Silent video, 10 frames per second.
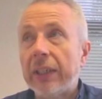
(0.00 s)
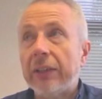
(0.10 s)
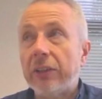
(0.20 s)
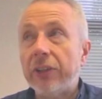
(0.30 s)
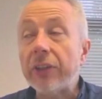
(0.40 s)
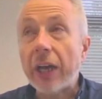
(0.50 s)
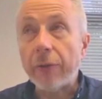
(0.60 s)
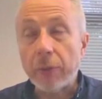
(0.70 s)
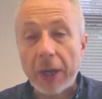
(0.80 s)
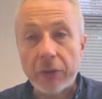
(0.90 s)
did that
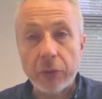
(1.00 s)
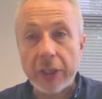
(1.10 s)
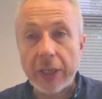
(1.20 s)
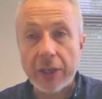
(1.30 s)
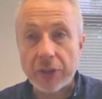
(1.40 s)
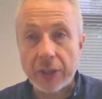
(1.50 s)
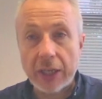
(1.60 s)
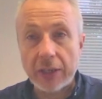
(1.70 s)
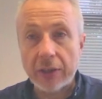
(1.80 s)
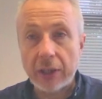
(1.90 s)
for about 3 years, and
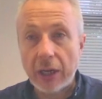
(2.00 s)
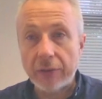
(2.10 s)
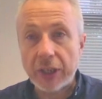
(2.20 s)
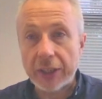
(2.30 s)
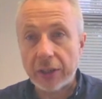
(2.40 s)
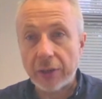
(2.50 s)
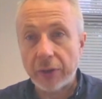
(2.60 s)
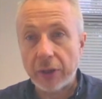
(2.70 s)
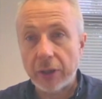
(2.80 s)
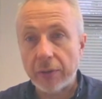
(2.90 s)
then I've taken over
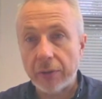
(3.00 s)
the